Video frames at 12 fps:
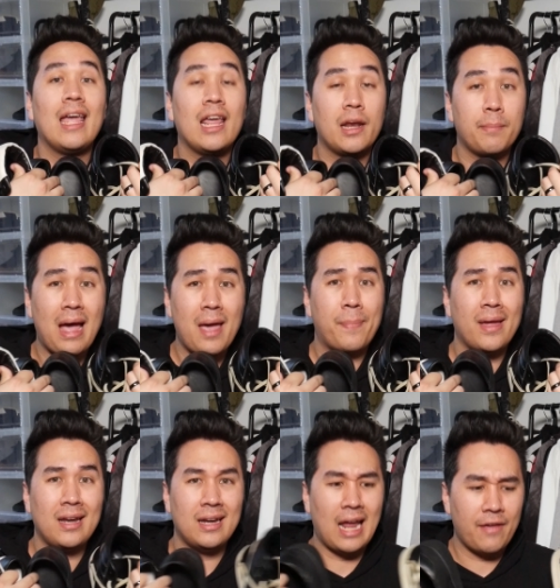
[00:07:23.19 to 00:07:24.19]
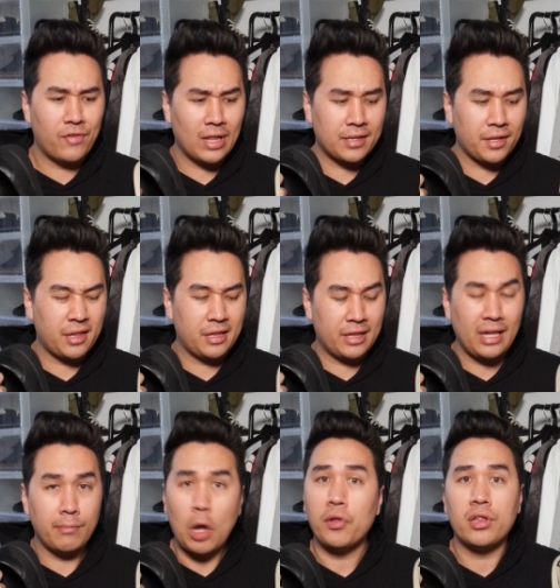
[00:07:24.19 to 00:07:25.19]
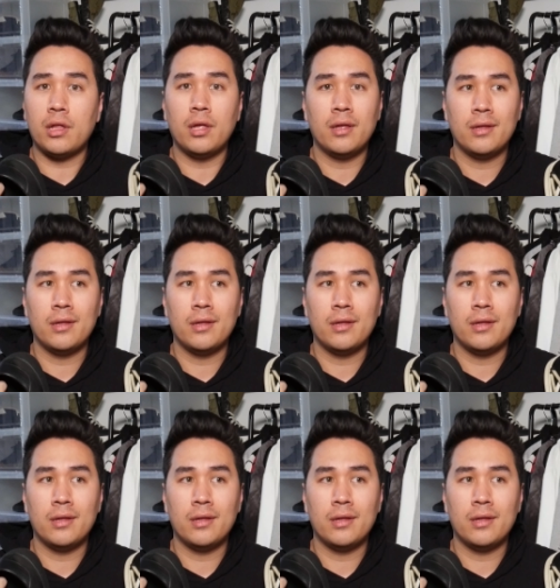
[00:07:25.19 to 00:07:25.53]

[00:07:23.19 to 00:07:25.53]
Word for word: And in my opinion, I feel like this is the most